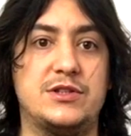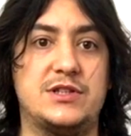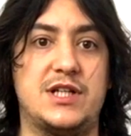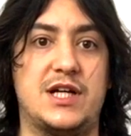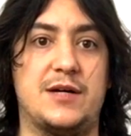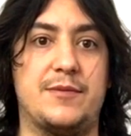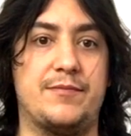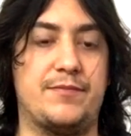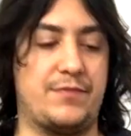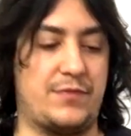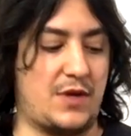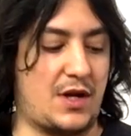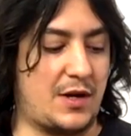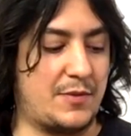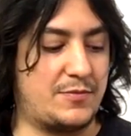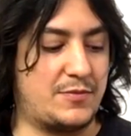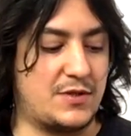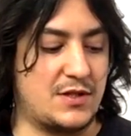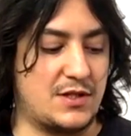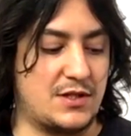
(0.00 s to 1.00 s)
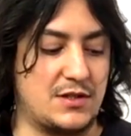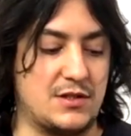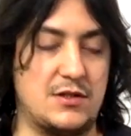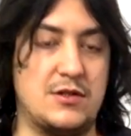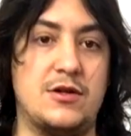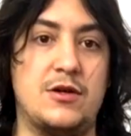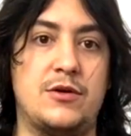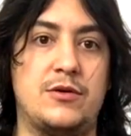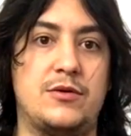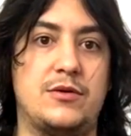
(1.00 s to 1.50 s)
step up to the
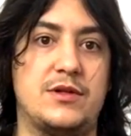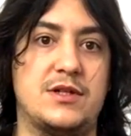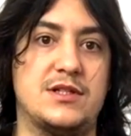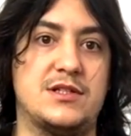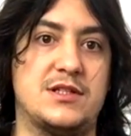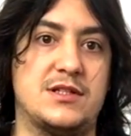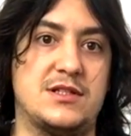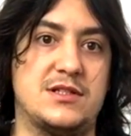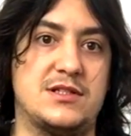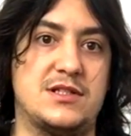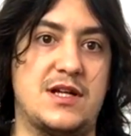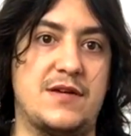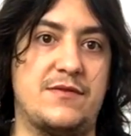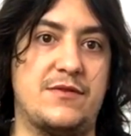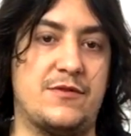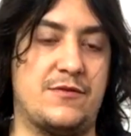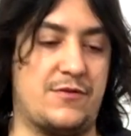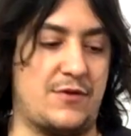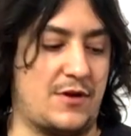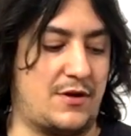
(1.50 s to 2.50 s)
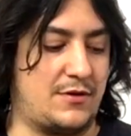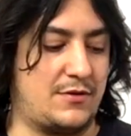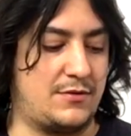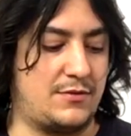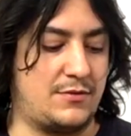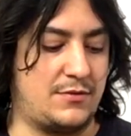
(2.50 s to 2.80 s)
note that's at the seventh fret.